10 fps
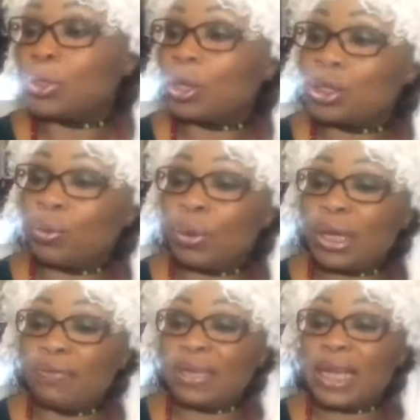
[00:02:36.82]
touch or
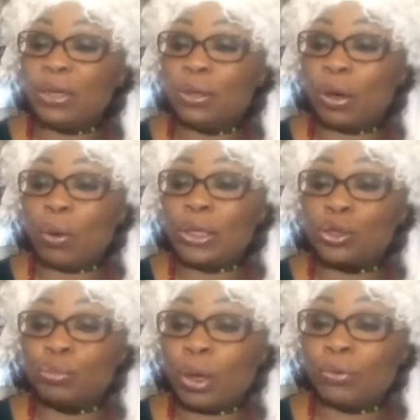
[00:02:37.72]
whatever, then you can
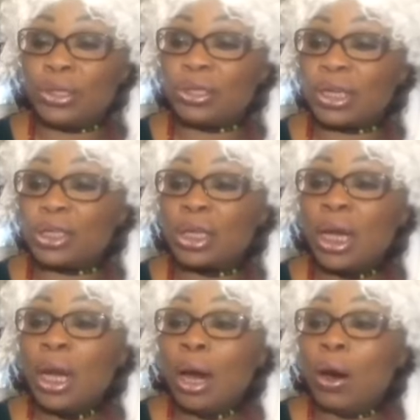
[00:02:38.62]
always do more research,
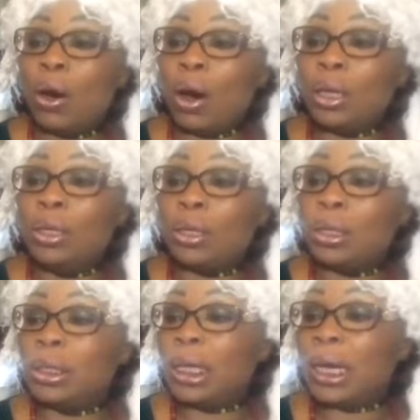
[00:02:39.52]
or you
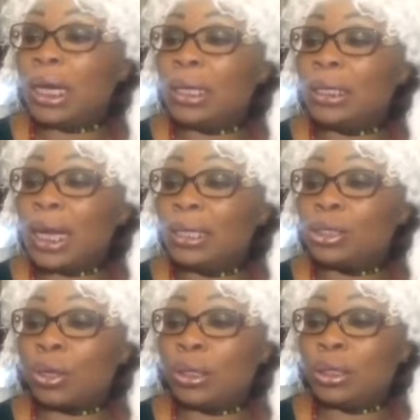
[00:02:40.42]
can get
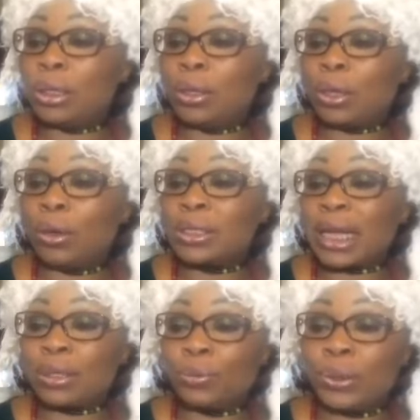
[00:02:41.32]
in
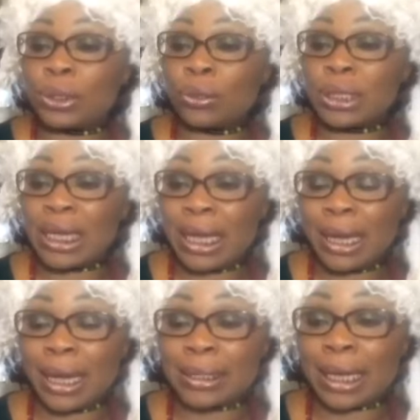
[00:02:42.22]
contact with us
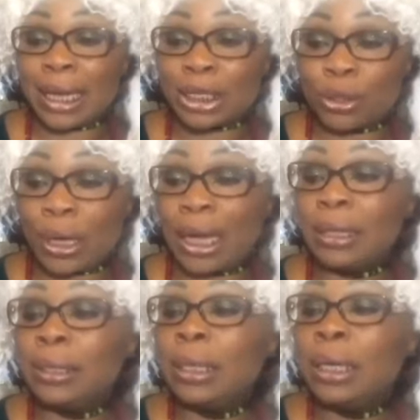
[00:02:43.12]
here at Alashola,